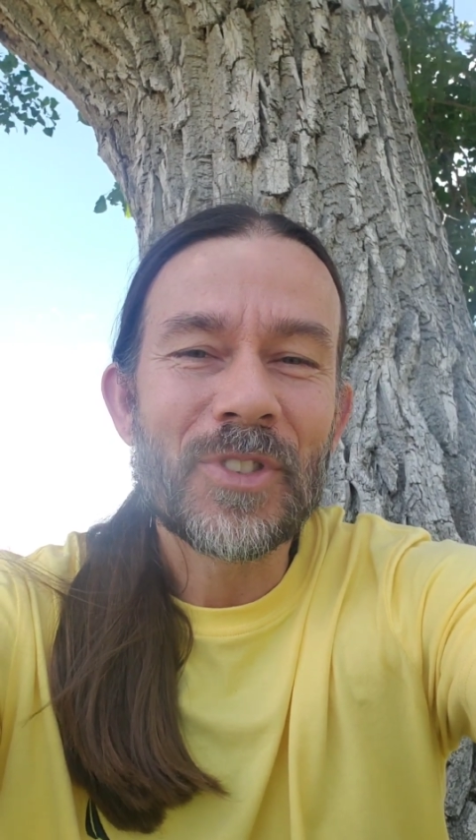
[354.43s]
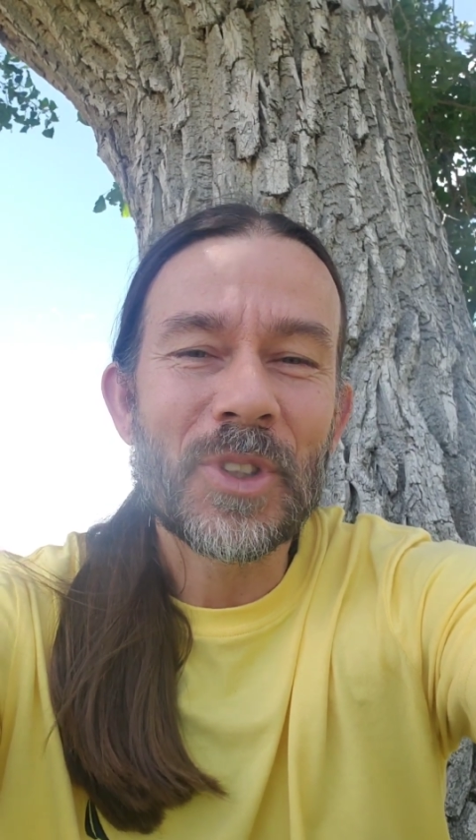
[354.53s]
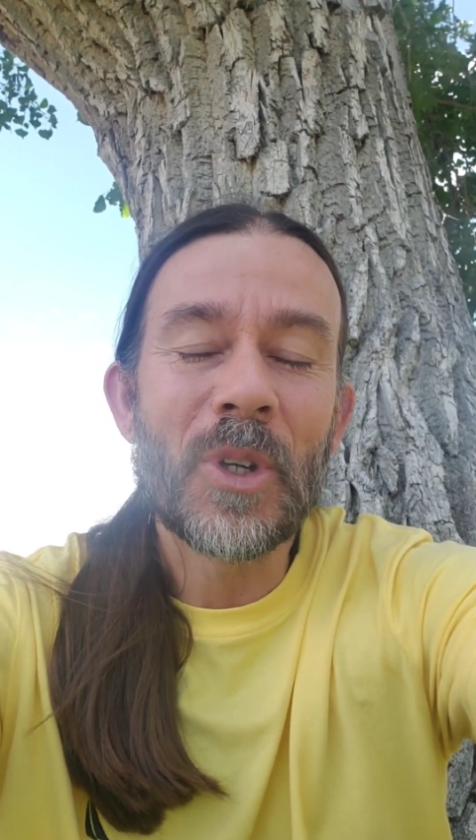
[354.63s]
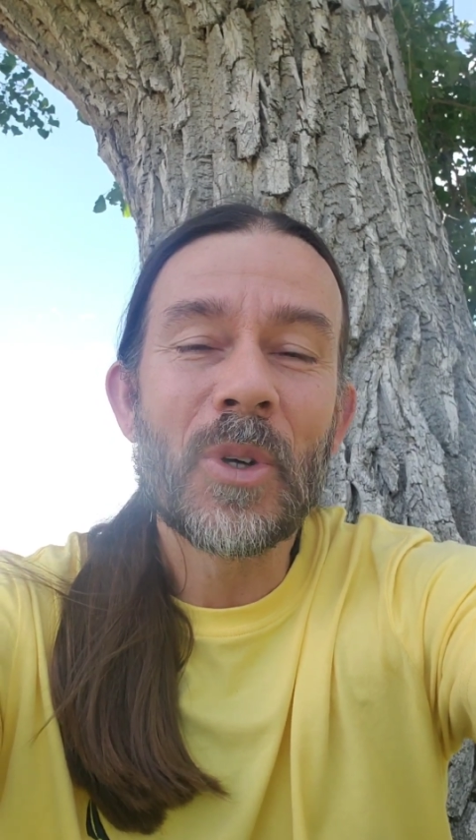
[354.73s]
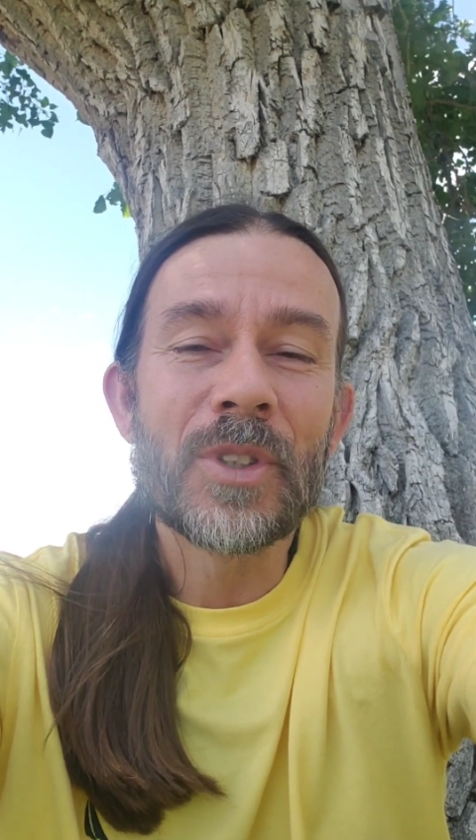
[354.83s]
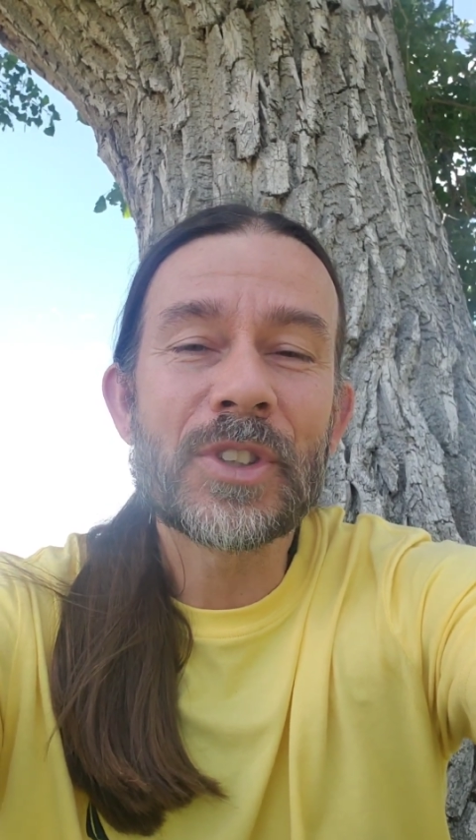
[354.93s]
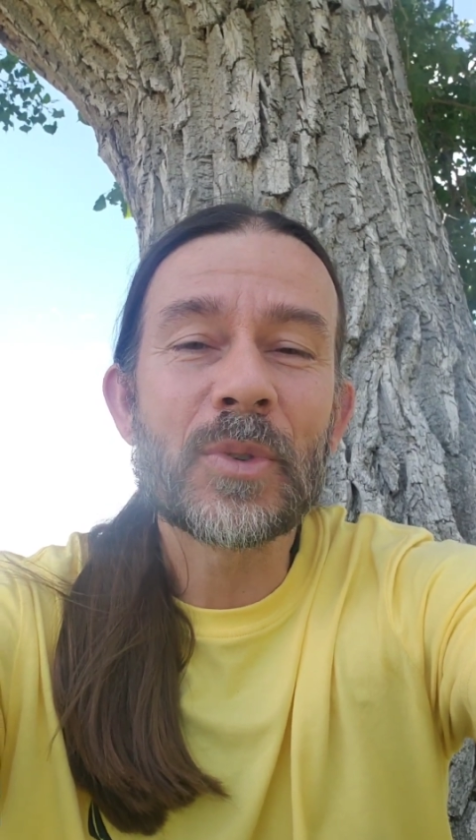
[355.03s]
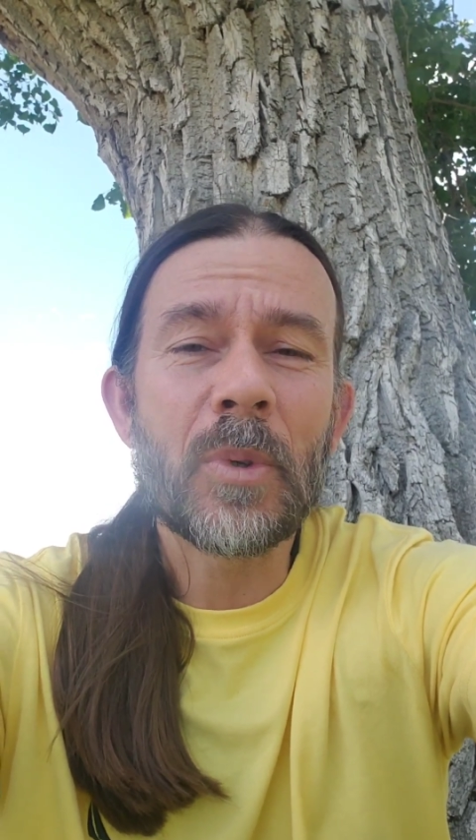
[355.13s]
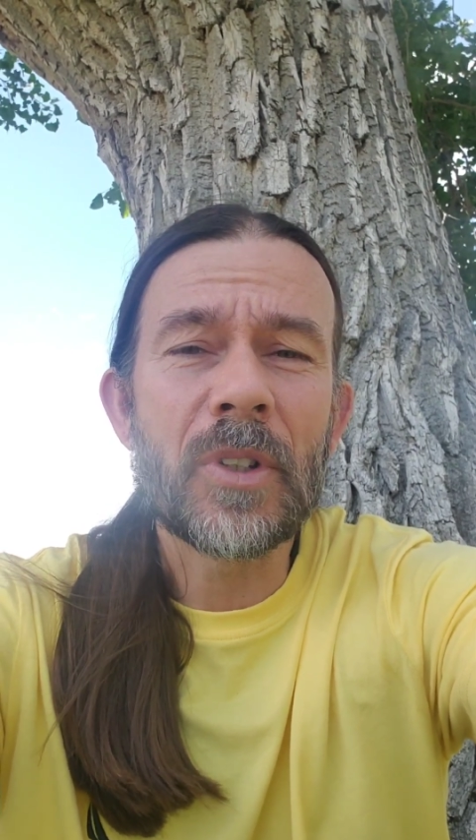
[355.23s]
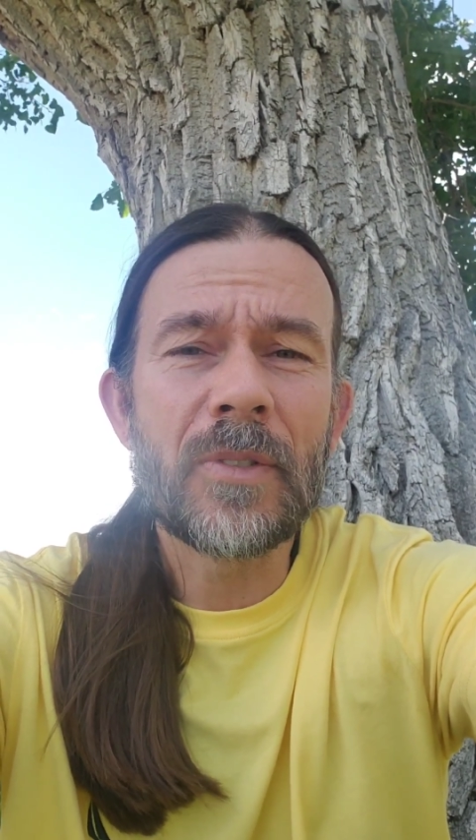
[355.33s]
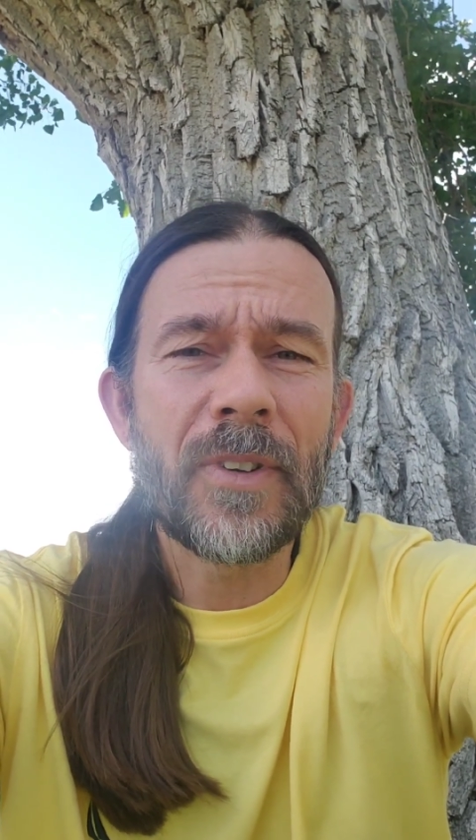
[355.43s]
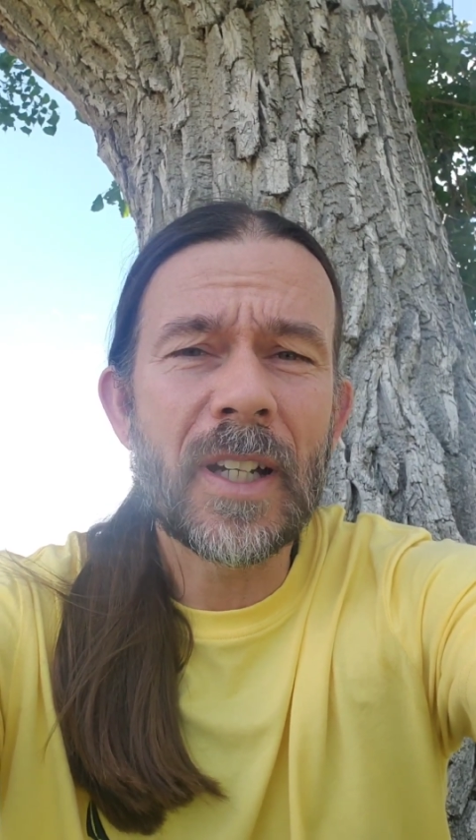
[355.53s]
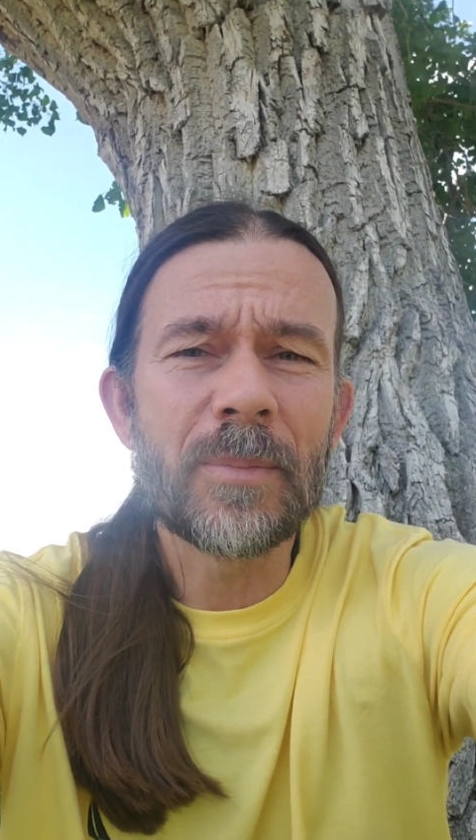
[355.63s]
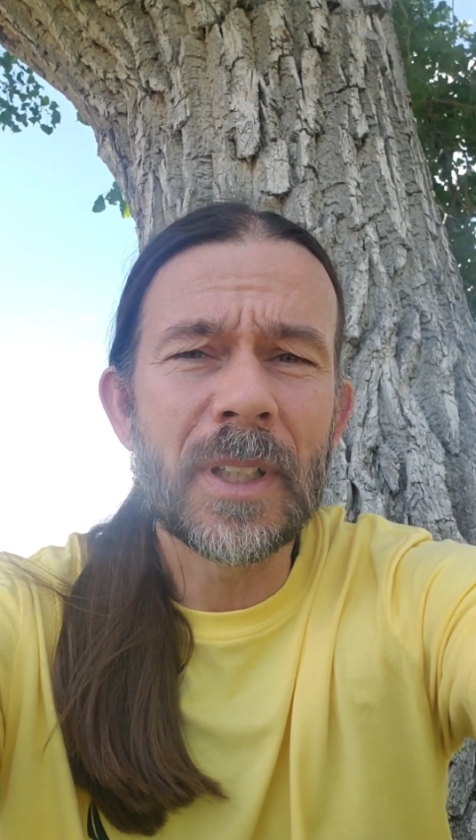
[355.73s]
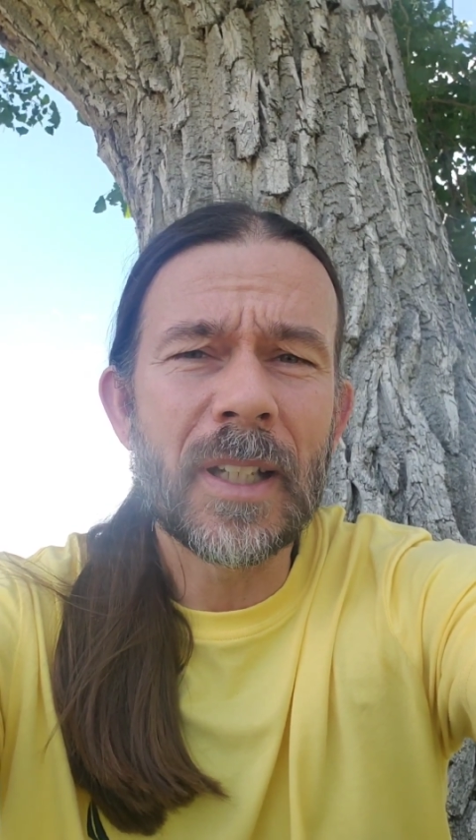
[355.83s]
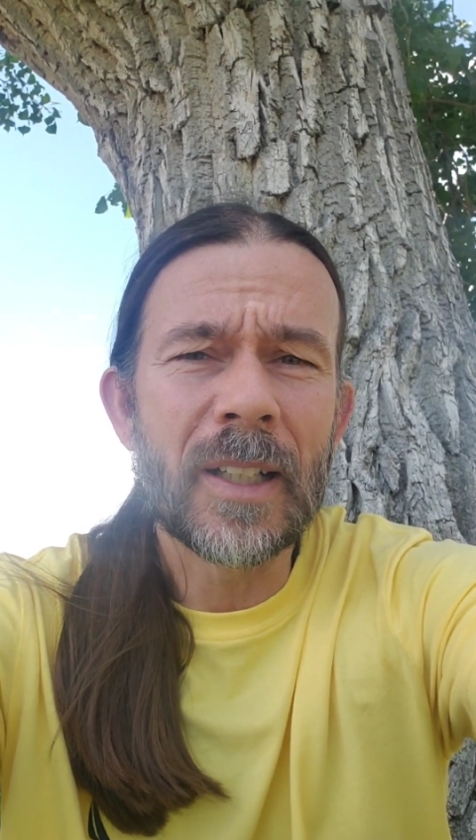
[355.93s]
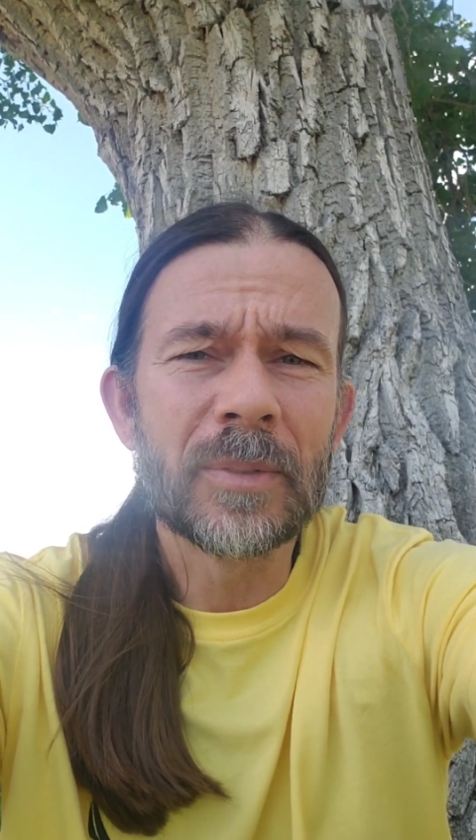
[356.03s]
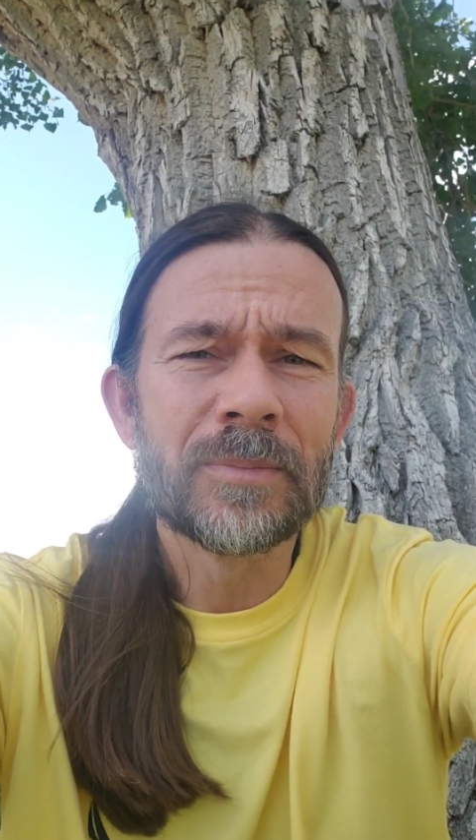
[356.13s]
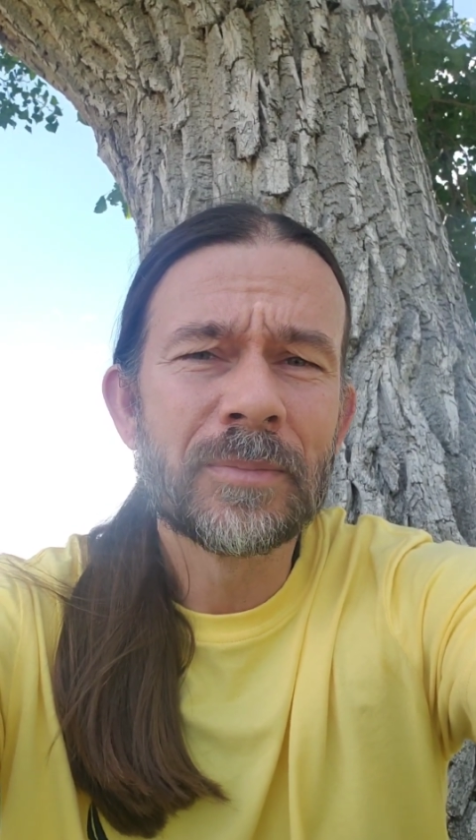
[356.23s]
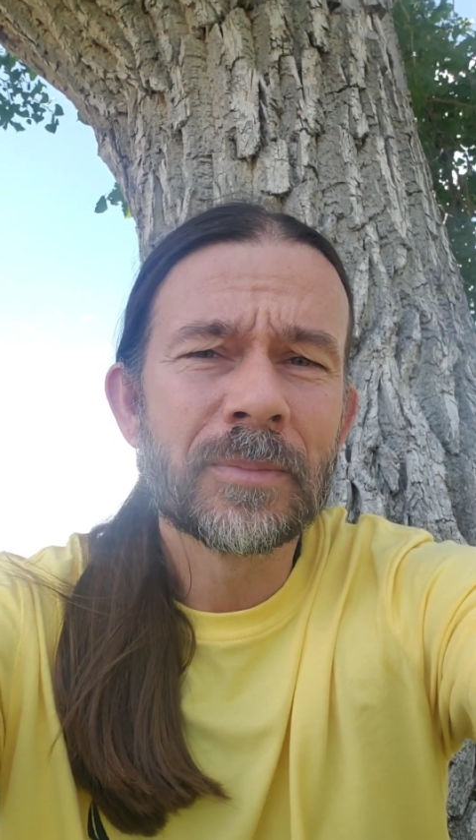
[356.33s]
So this is where you find me now.